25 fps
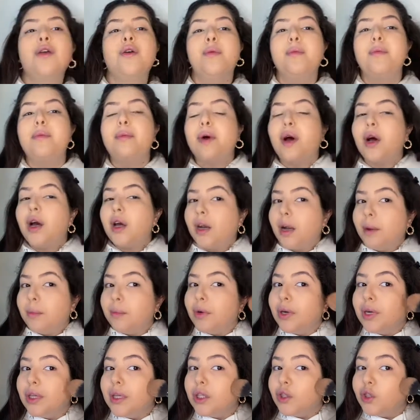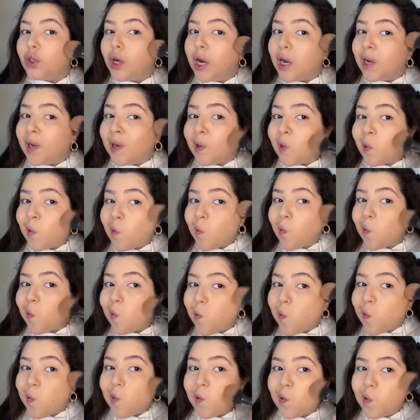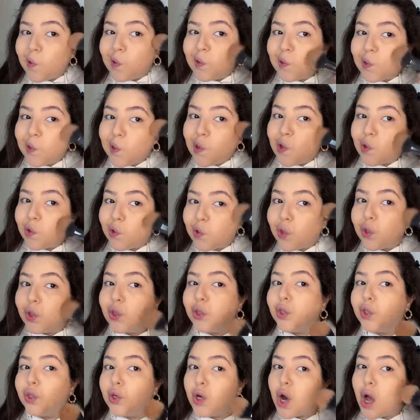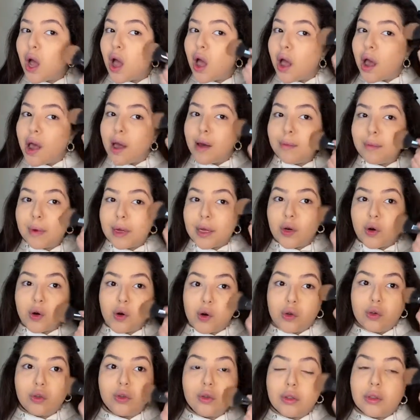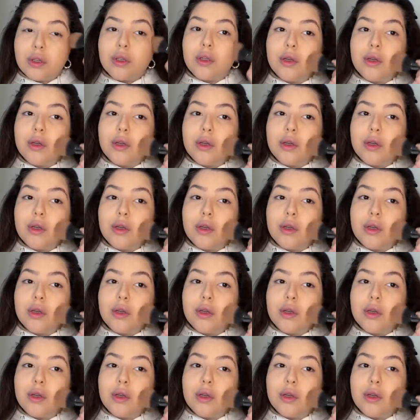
But I'm really trying to go through my old